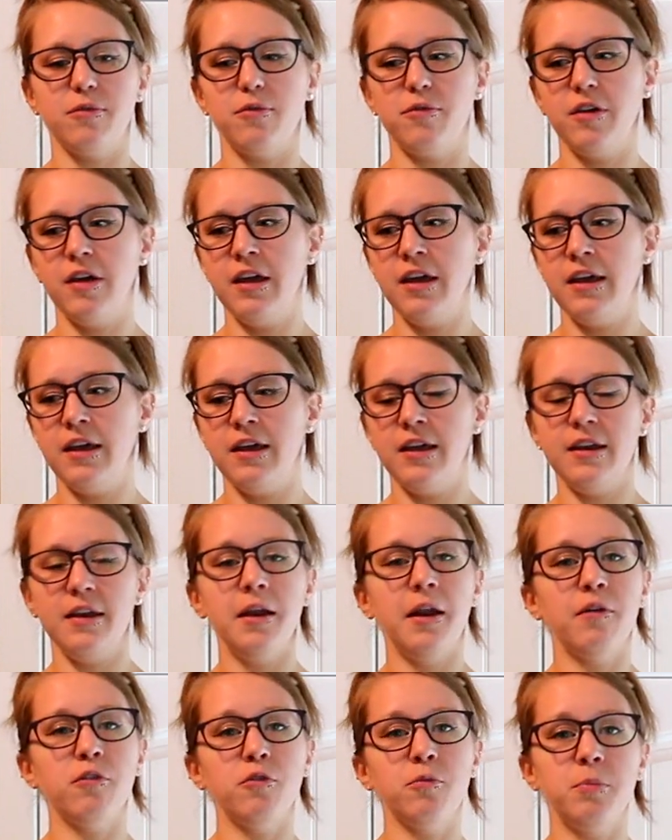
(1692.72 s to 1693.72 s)
I've
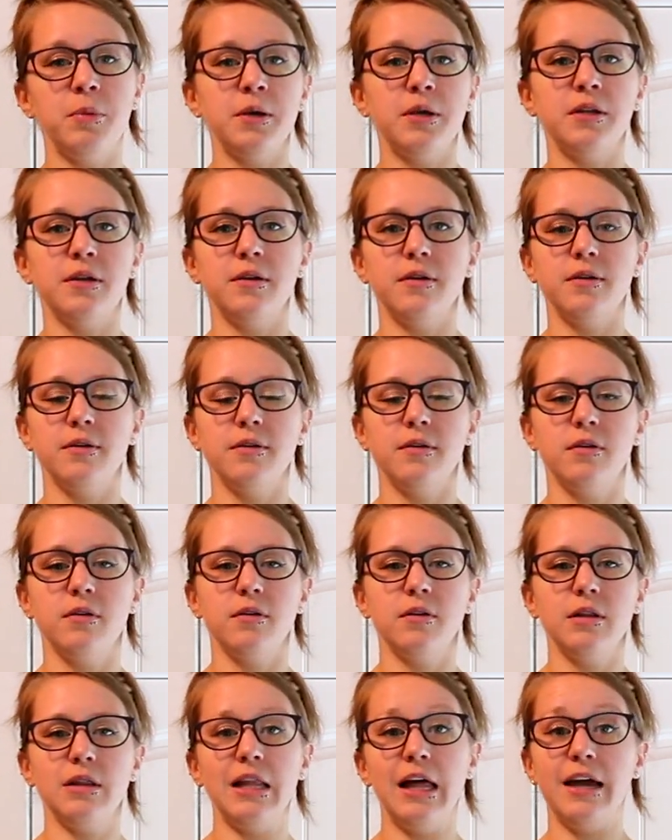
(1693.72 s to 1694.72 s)
never been
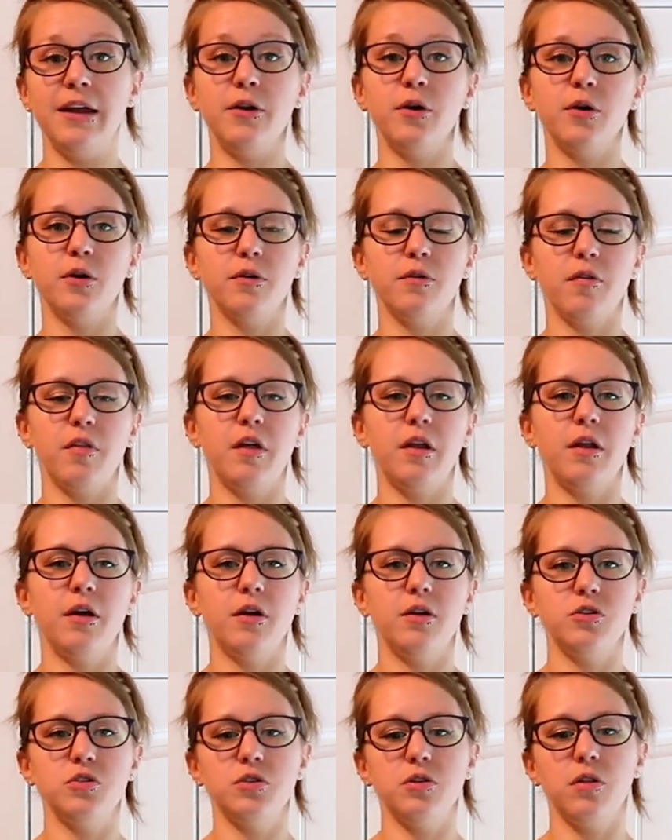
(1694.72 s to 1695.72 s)
lighter than
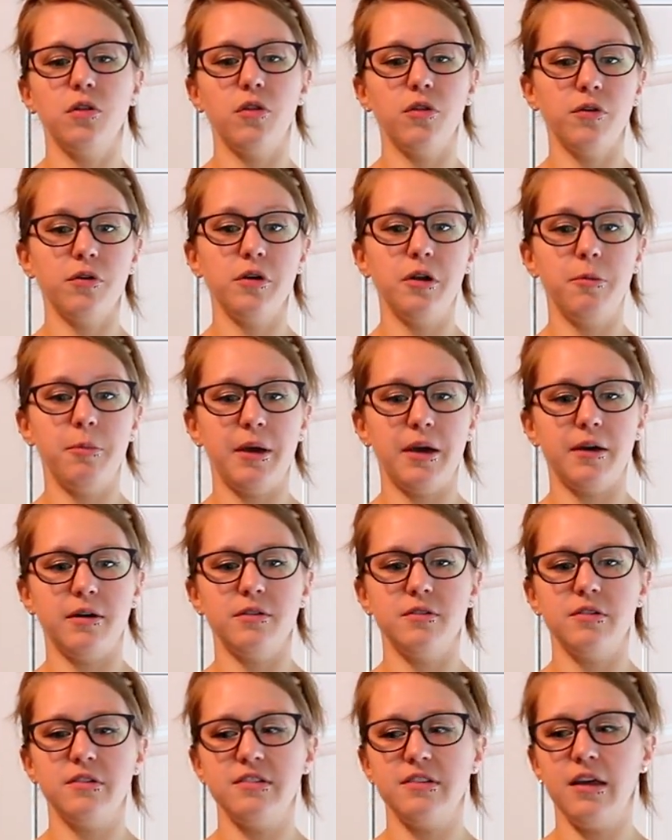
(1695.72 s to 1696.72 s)
130
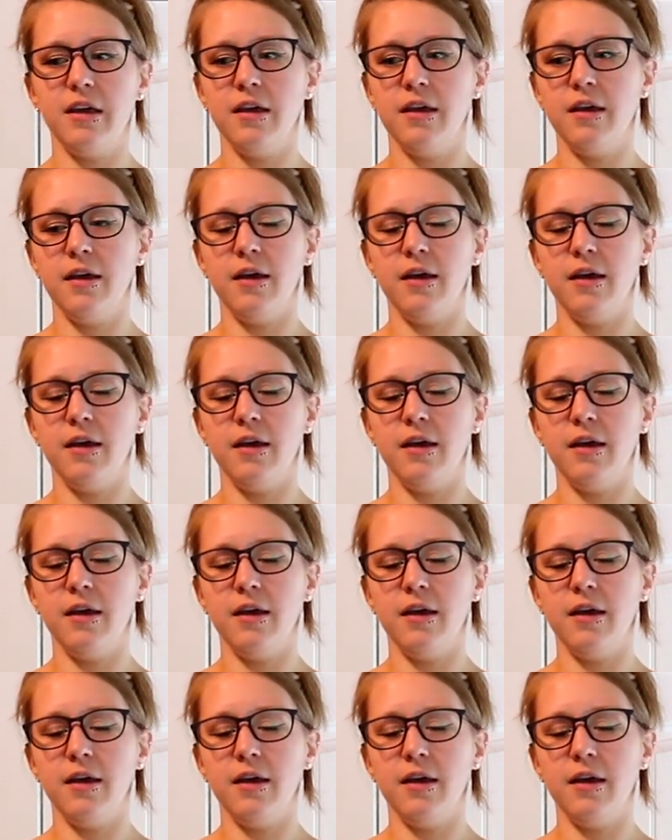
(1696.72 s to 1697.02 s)
pounds.